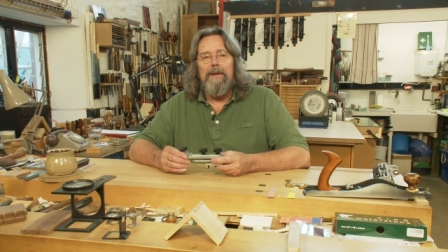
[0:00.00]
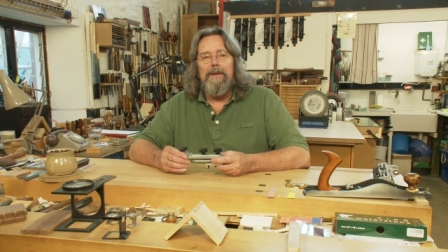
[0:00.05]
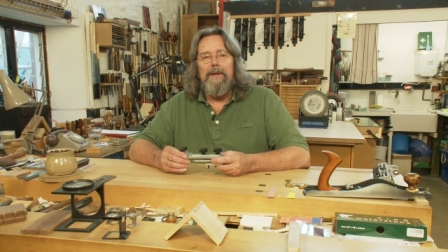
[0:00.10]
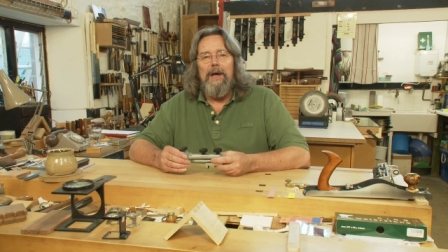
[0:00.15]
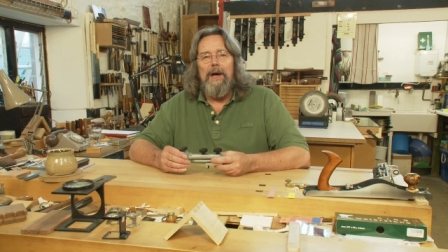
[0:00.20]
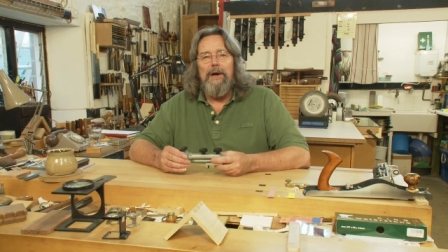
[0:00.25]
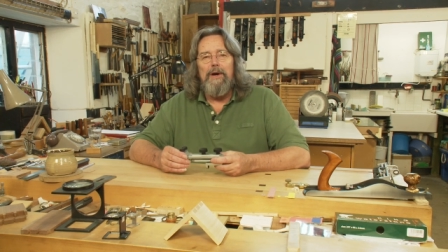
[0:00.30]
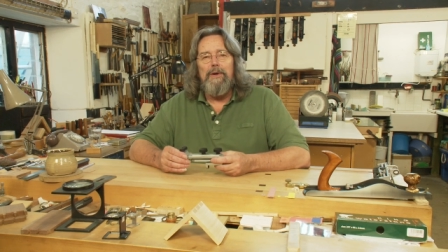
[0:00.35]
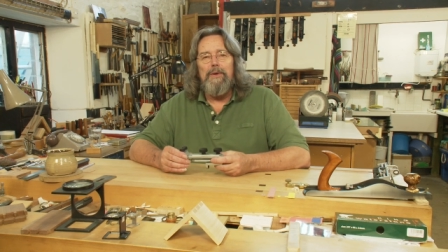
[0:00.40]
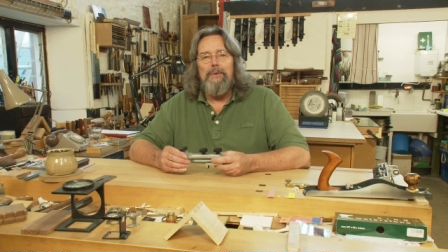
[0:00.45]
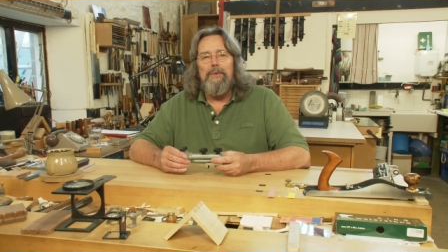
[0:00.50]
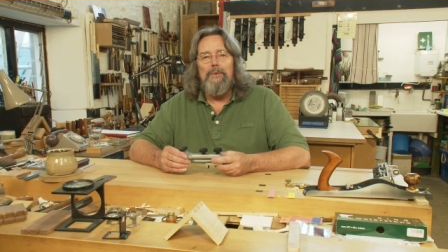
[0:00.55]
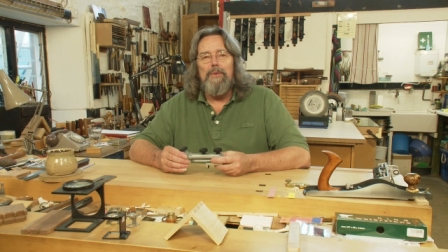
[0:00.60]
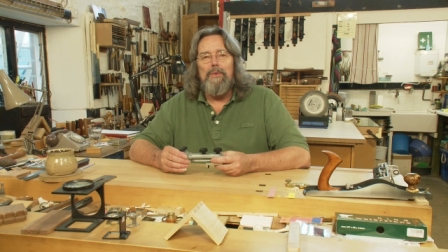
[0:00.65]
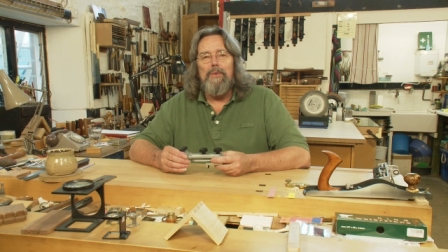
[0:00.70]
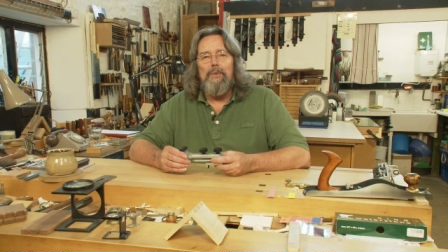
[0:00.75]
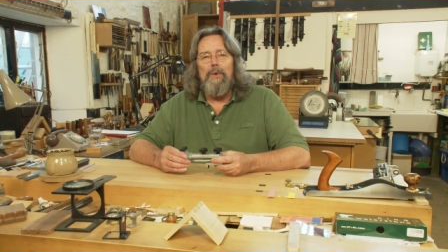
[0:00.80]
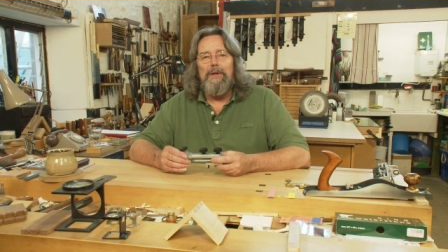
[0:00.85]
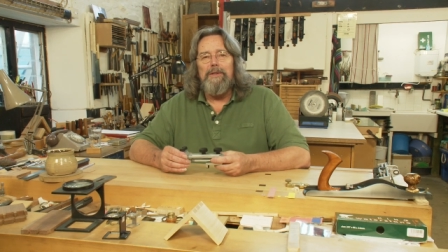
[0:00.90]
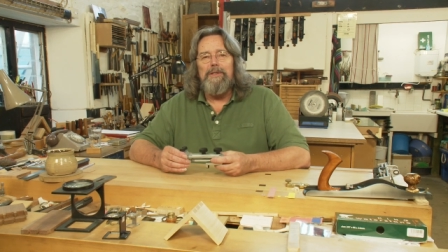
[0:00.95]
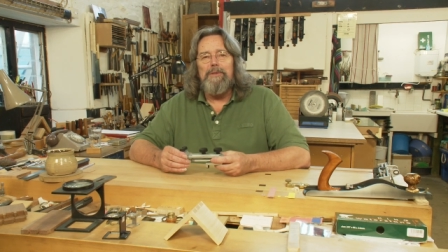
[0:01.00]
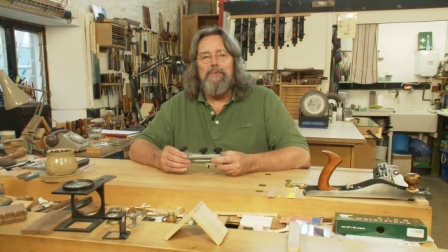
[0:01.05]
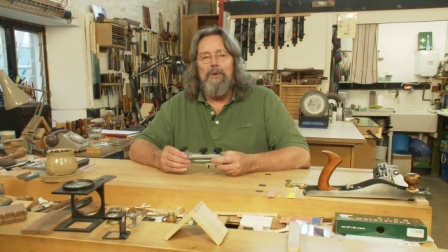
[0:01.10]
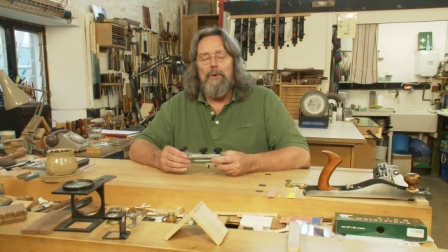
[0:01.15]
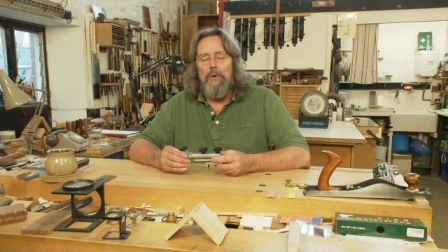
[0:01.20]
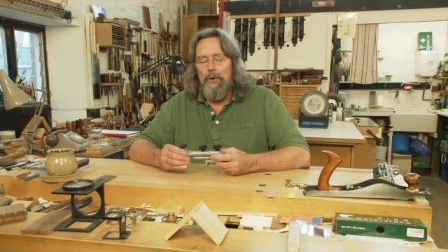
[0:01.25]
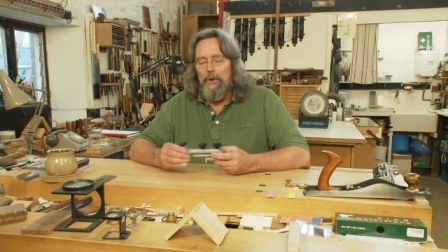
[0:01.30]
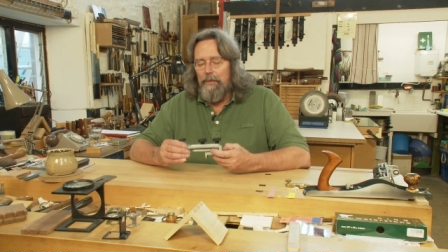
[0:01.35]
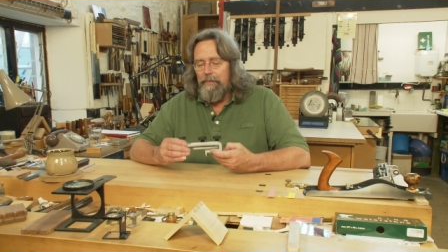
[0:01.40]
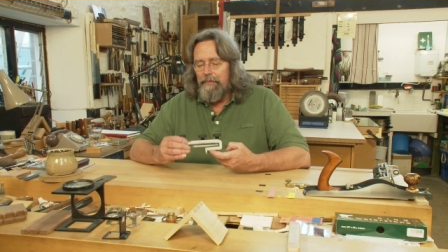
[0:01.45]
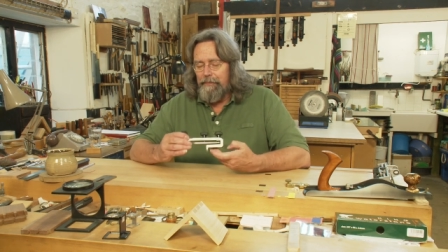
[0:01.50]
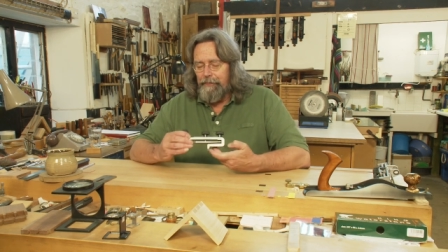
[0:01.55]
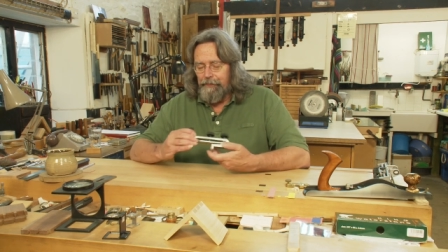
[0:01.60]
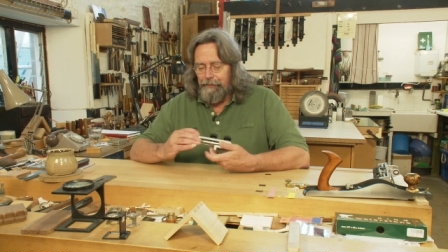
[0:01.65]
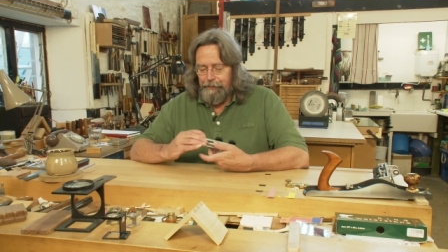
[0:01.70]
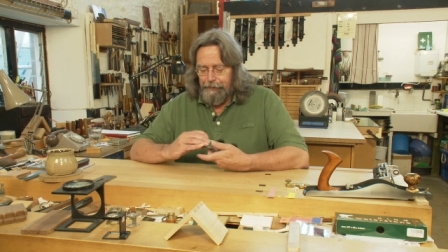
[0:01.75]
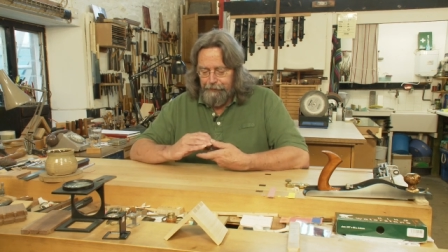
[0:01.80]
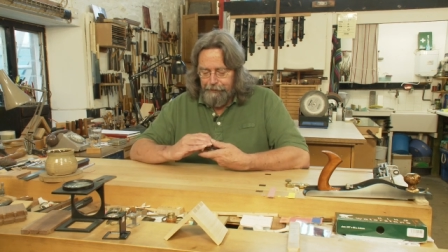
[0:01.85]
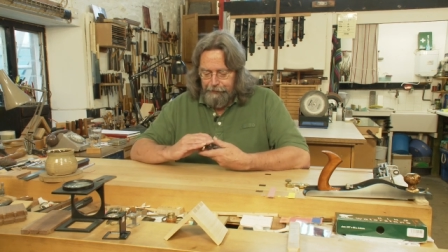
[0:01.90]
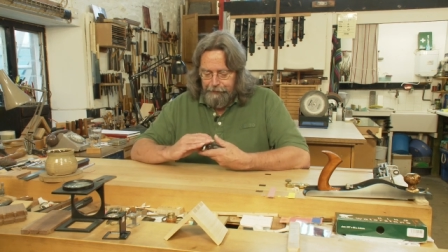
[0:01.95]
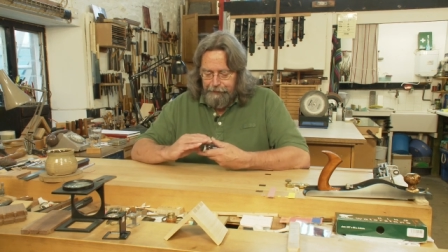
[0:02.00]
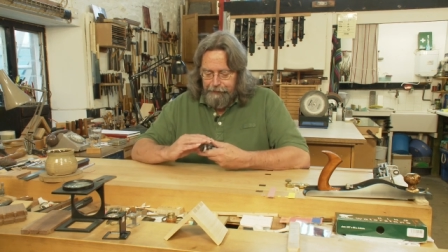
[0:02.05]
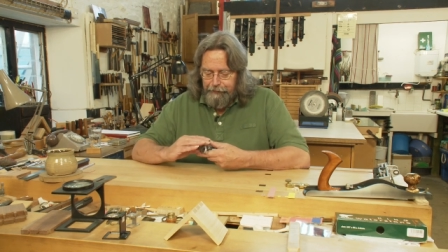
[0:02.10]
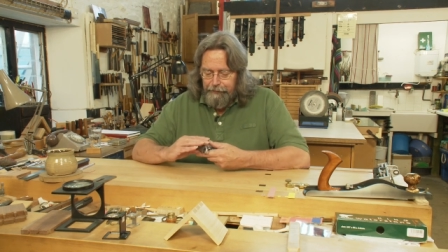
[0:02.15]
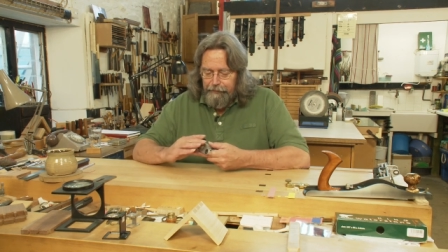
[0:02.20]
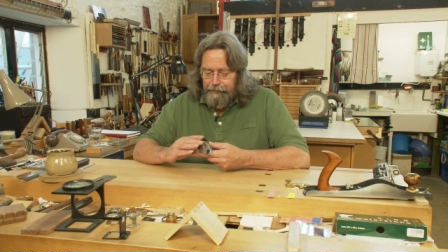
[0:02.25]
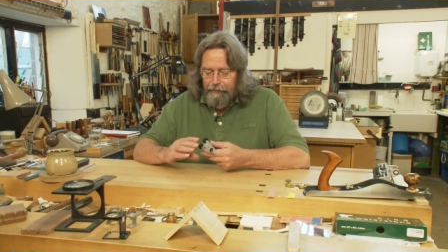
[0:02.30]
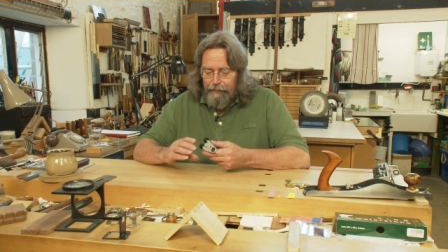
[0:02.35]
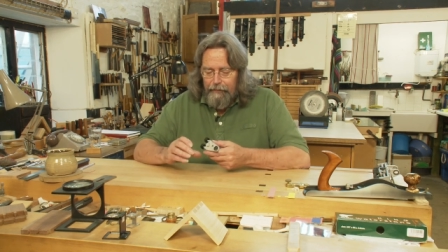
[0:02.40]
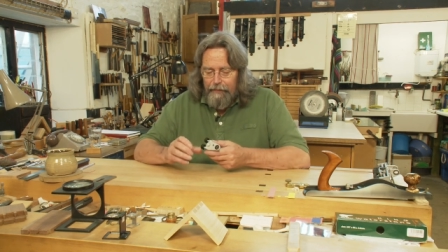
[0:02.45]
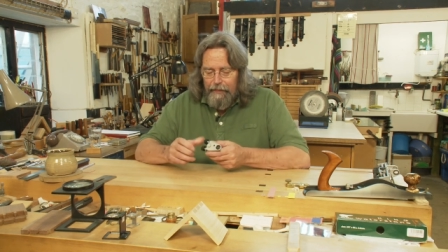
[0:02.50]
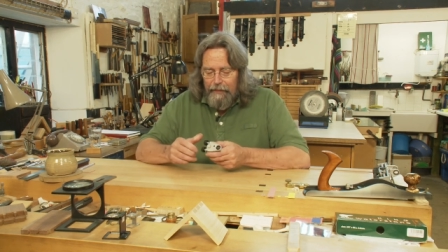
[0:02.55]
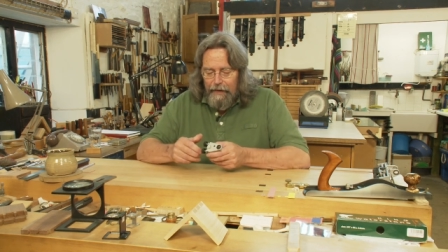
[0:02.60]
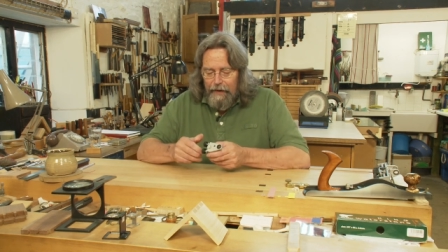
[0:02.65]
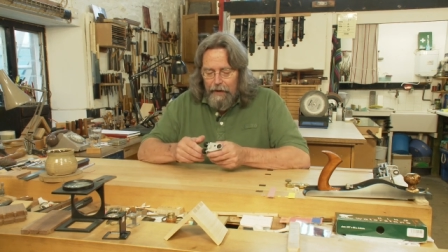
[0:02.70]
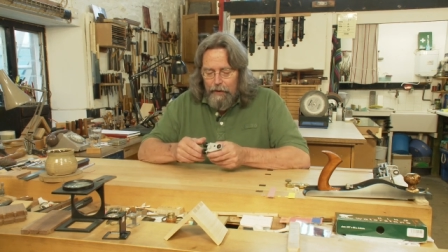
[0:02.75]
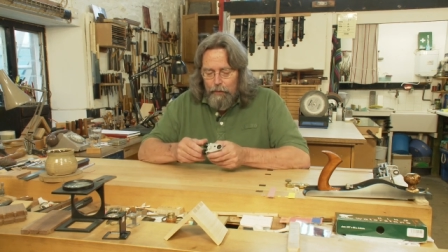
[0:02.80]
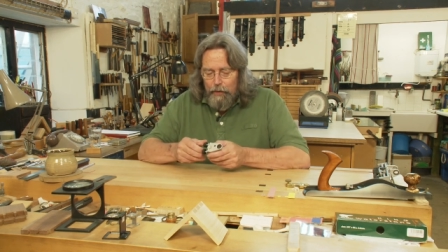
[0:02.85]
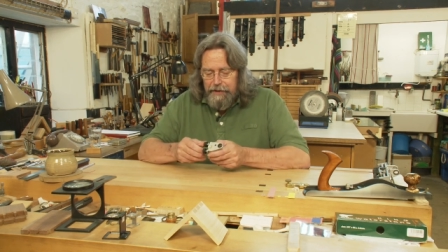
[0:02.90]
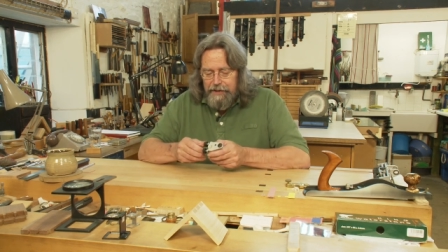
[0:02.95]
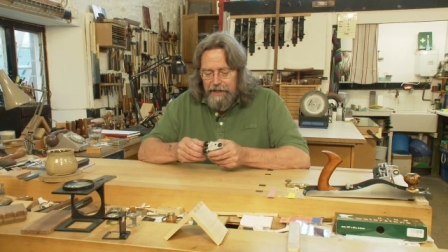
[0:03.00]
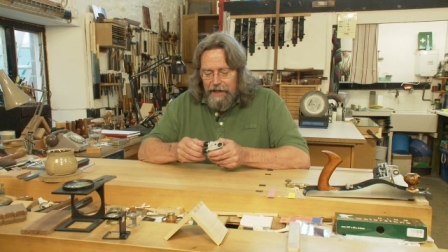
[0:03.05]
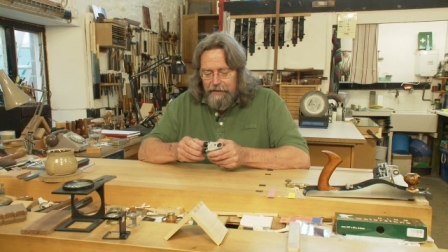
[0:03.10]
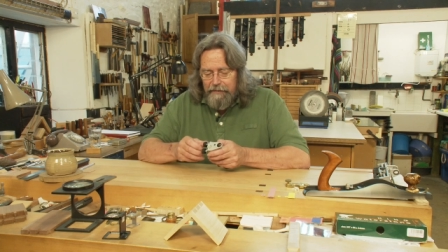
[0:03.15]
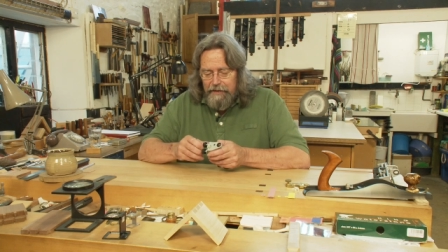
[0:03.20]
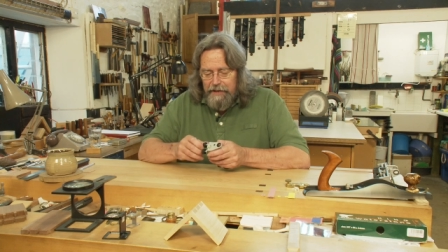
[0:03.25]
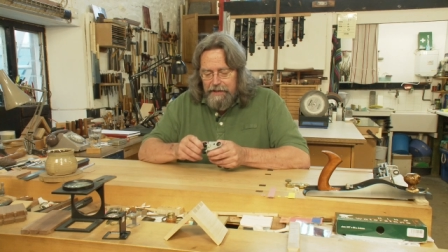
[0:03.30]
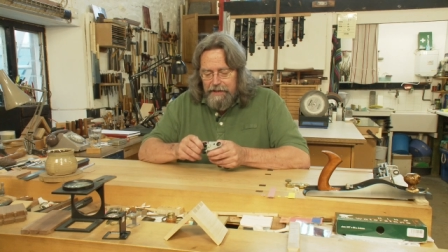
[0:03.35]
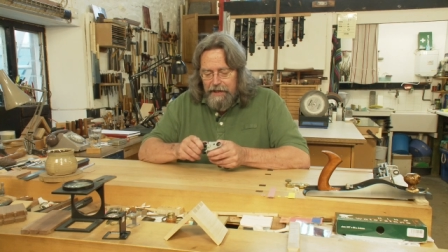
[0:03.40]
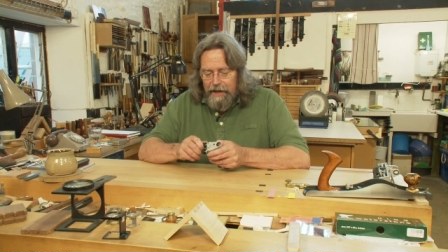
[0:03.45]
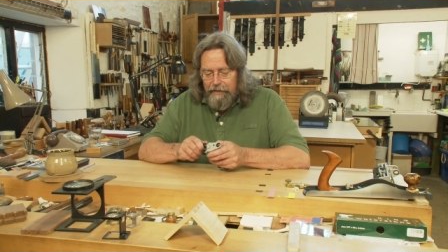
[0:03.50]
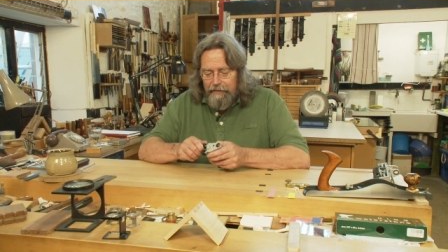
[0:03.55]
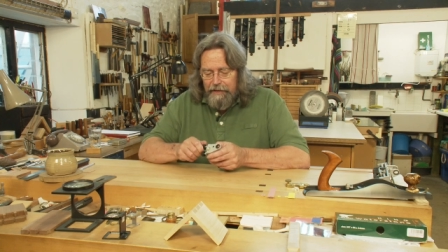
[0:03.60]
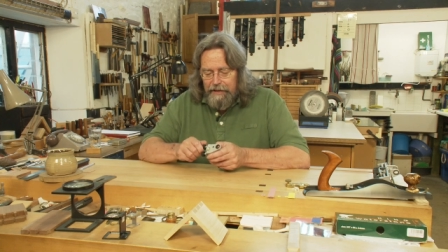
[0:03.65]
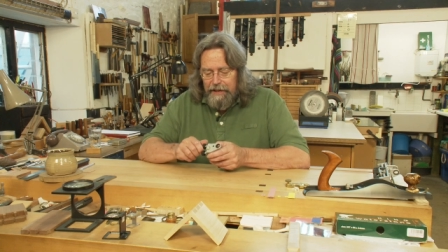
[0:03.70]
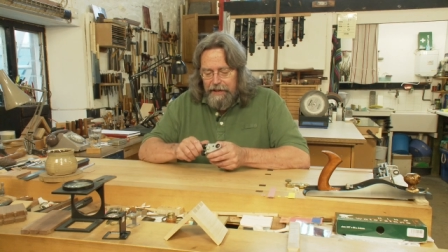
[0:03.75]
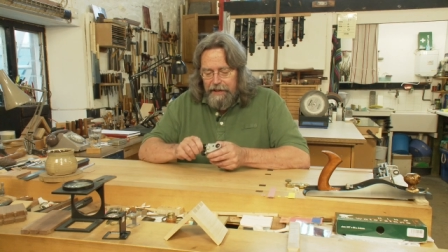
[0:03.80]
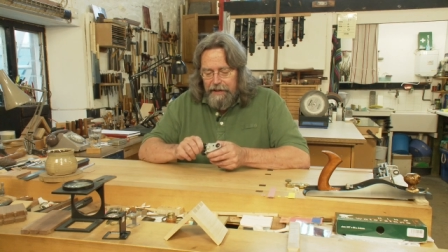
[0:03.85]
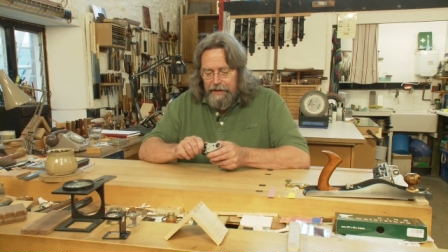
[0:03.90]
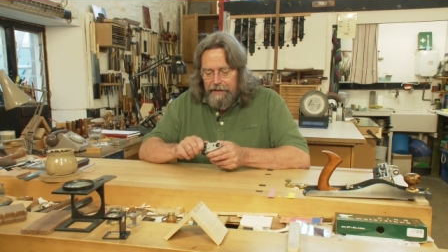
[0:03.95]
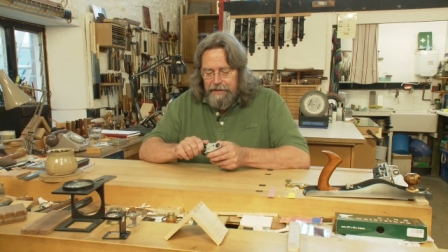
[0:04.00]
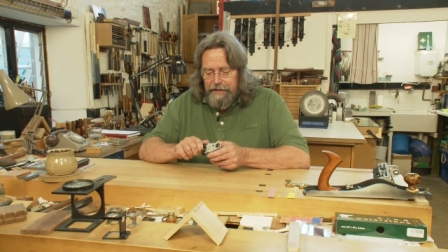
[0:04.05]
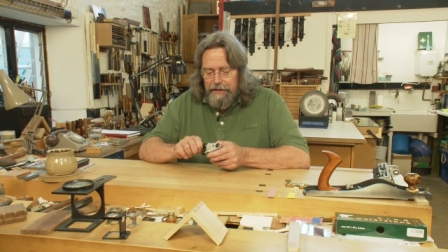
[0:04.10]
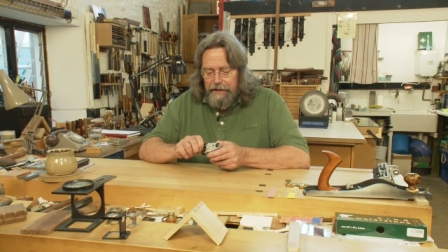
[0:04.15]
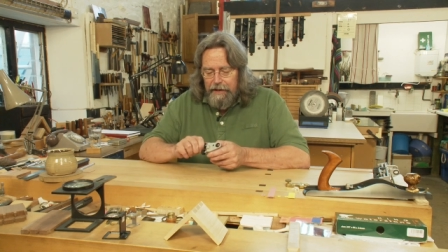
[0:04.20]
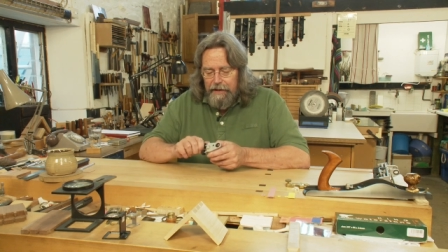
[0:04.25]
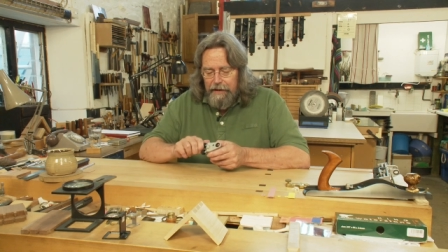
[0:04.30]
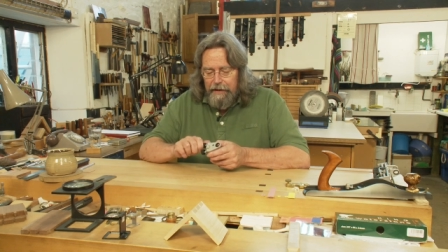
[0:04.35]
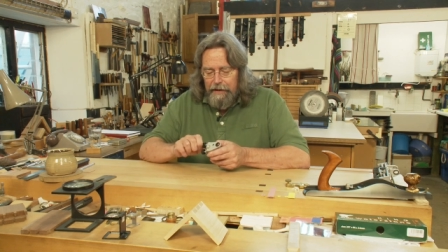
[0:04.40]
Now, what's more, what I've discovered is